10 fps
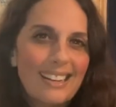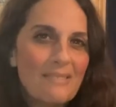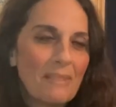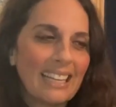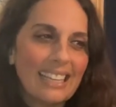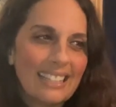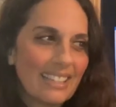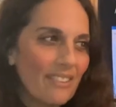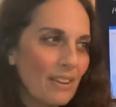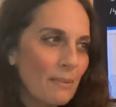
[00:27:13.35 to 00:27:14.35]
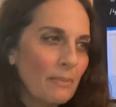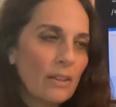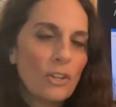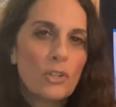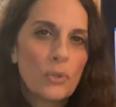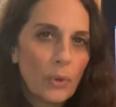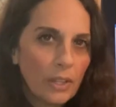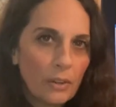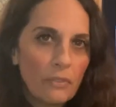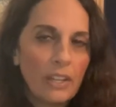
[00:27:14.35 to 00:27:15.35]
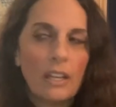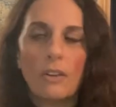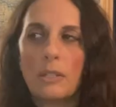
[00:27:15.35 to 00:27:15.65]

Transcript: My kids love him. Short little videos,